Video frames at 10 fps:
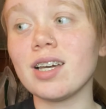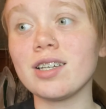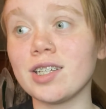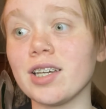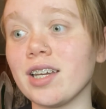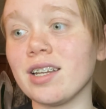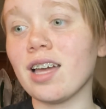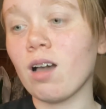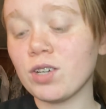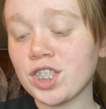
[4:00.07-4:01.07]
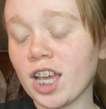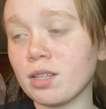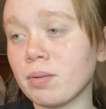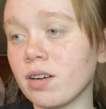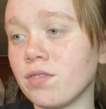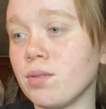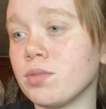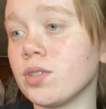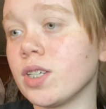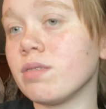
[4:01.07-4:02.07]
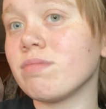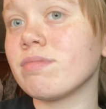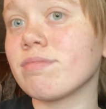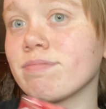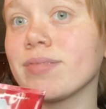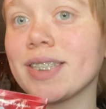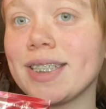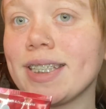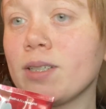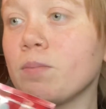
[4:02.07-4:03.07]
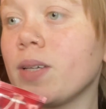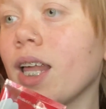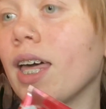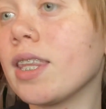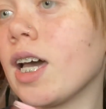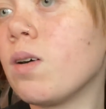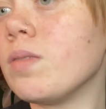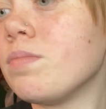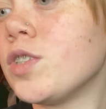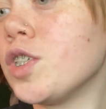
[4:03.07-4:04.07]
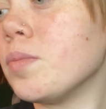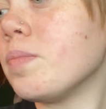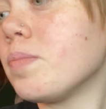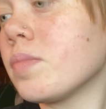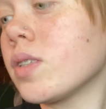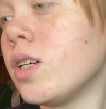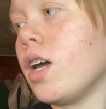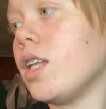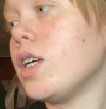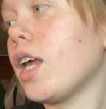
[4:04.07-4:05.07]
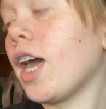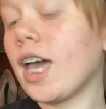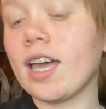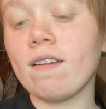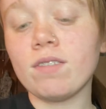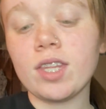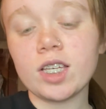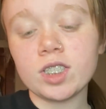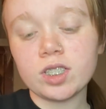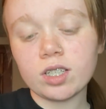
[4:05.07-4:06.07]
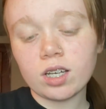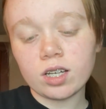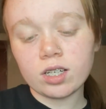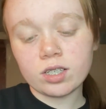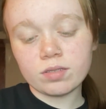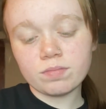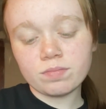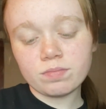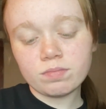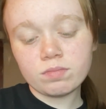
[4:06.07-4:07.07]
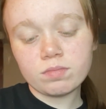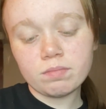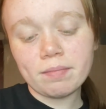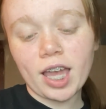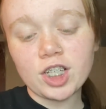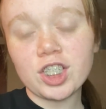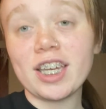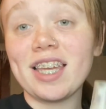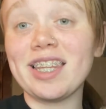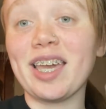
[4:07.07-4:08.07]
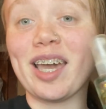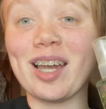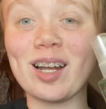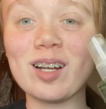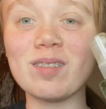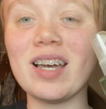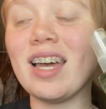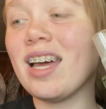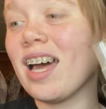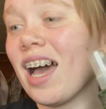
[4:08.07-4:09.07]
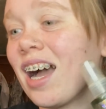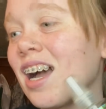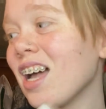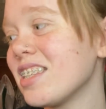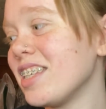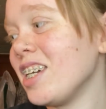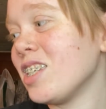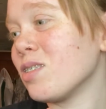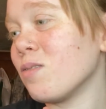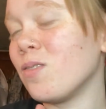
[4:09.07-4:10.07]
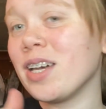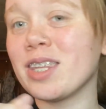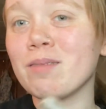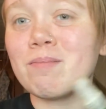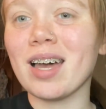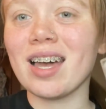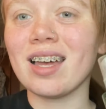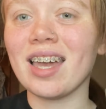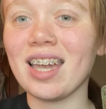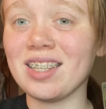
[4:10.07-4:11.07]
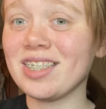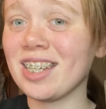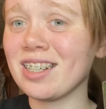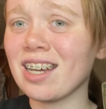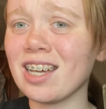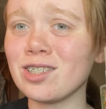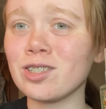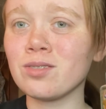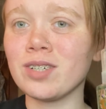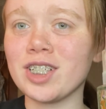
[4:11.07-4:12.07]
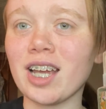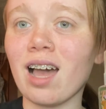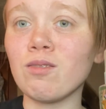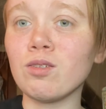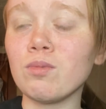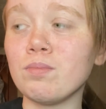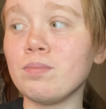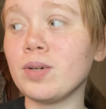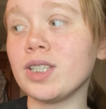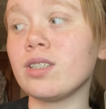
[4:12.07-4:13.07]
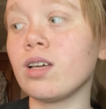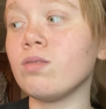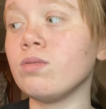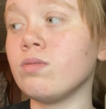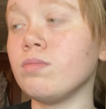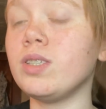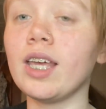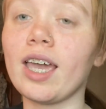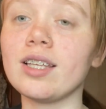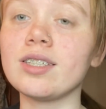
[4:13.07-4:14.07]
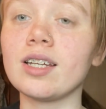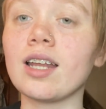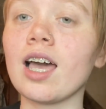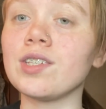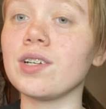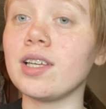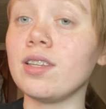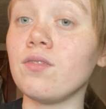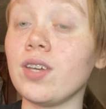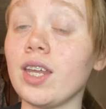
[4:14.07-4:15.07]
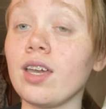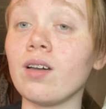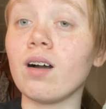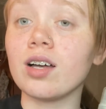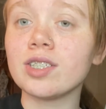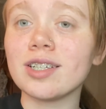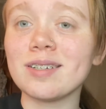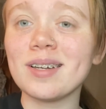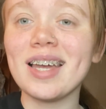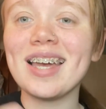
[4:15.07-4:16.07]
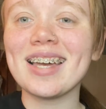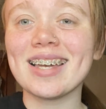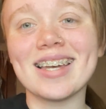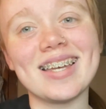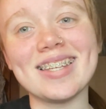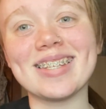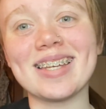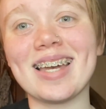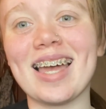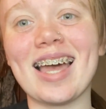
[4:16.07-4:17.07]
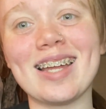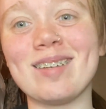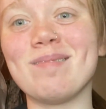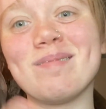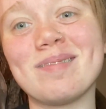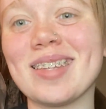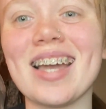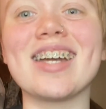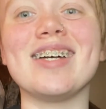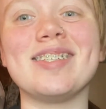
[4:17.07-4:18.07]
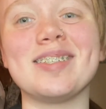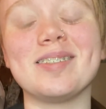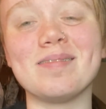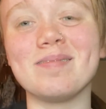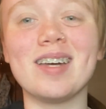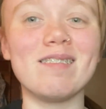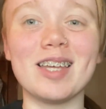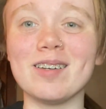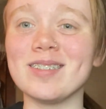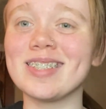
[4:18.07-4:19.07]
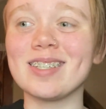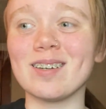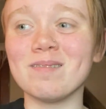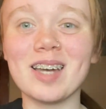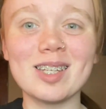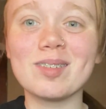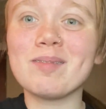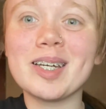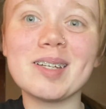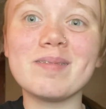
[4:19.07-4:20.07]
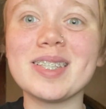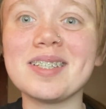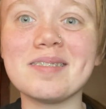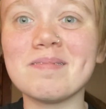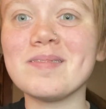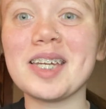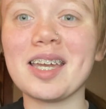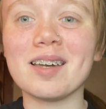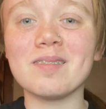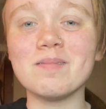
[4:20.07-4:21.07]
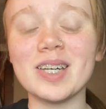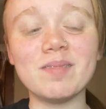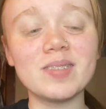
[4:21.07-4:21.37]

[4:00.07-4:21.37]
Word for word: good. I wish I had the perfume to it, but I like that one too. And then I have this um, Magic in the Air. I got these with my hand sanitizers, which I will put those the hand sanitizer in the video also because I, I got some of those, so might as well put them in the video. But